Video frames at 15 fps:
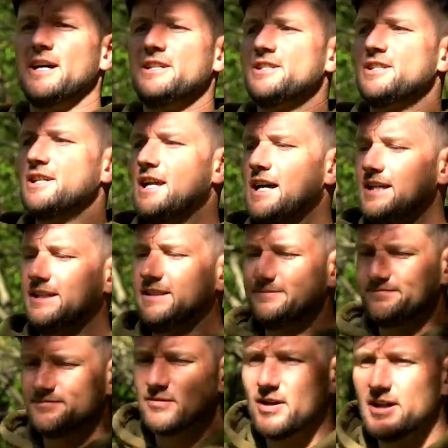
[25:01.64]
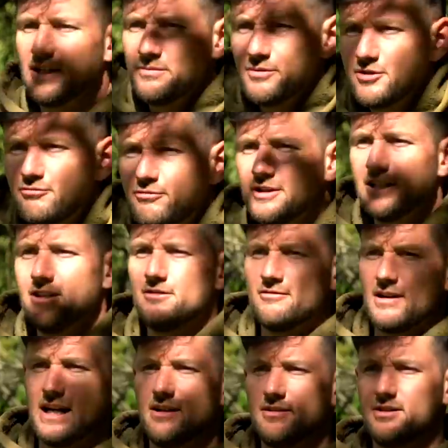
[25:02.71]
yesterday, where he was running
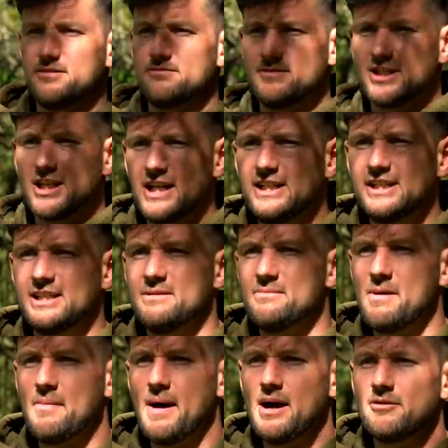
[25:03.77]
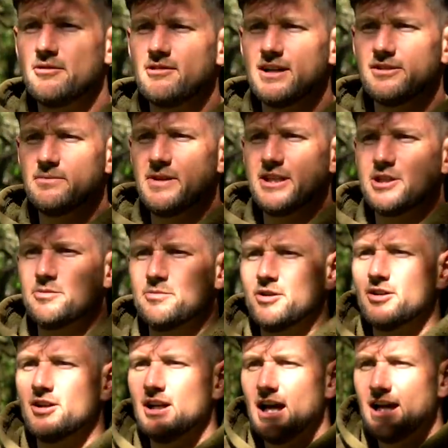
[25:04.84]
around and chasing them about around a bit
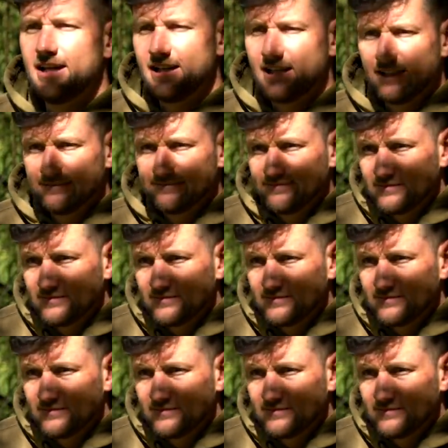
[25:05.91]
smaller lake,